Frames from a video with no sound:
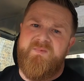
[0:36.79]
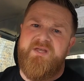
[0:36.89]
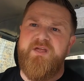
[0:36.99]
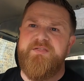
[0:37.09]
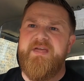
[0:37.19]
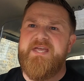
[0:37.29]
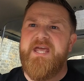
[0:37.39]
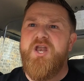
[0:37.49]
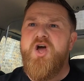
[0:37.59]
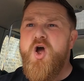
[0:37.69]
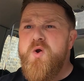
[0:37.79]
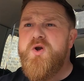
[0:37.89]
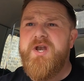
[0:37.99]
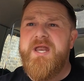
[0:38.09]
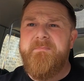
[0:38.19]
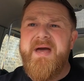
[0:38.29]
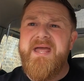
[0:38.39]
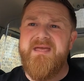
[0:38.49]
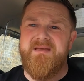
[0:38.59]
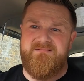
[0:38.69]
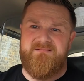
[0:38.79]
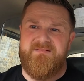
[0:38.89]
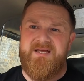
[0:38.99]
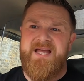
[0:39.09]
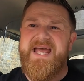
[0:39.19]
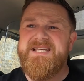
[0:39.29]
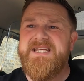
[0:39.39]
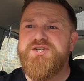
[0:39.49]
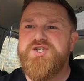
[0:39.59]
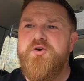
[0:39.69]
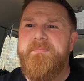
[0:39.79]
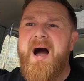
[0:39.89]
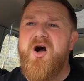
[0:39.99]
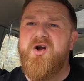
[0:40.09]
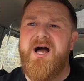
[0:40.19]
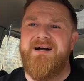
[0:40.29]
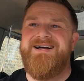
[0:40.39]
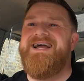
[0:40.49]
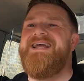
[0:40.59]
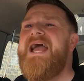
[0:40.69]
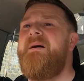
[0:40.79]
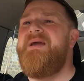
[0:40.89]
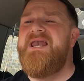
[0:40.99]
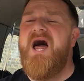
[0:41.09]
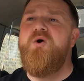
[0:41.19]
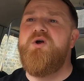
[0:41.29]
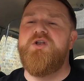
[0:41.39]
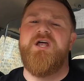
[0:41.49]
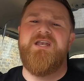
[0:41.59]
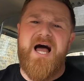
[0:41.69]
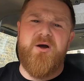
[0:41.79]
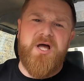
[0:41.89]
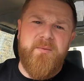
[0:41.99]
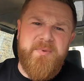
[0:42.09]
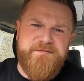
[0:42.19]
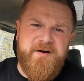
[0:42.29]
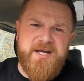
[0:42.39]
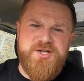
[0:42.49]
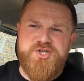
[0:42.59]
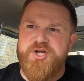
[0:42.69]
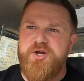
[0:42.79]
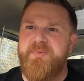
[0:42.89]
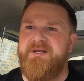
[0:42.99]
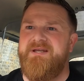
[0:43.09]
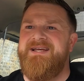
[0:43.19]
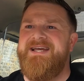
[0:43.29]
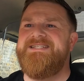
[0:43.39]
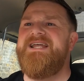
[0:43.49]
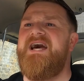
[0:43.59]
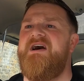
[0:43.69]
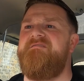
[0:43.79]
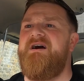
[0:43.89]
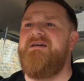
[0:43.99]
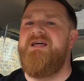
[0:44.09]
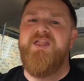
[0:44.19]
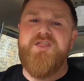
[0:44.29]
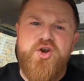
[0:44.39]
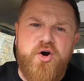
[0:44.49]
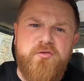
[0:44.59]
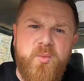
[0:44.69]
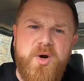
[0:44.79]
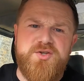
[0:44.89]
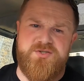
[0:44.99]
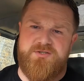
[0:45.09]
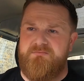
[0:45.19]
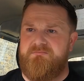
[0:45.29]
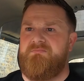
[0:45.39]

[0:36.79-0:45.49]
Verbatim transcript: And you're thinking, who could it be? Is it Sue Barker? Gabby Logan? No, don't be fucking stupid. It's none other than Laura Woods.